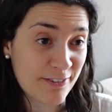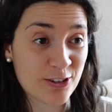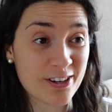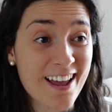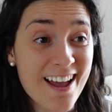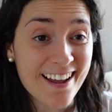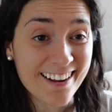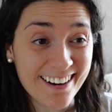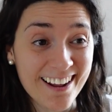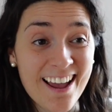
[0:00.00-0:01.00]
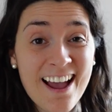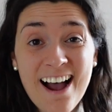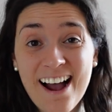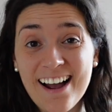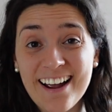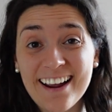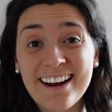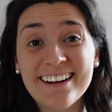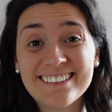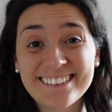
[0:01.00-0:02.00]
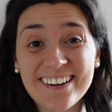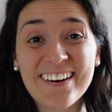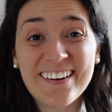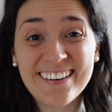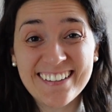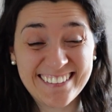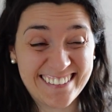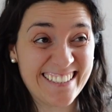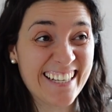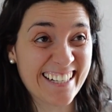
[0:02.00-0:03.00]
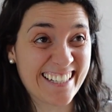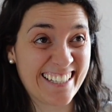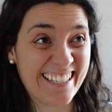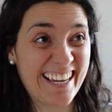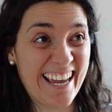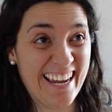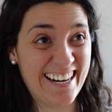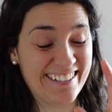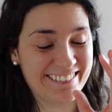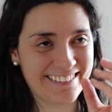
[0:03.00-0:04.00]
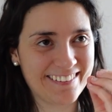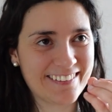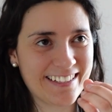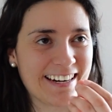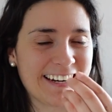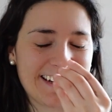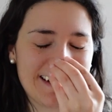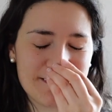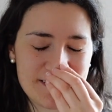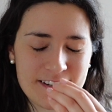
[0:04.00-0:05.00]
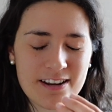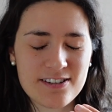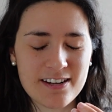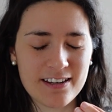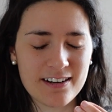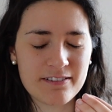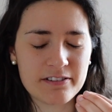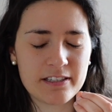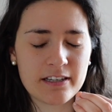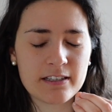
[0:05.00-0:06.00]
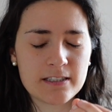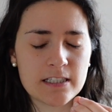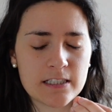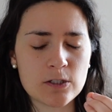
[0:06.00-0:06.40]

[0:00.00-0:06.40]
after that I saw silk, and I was looking at it and I was touching it and I was thinking, this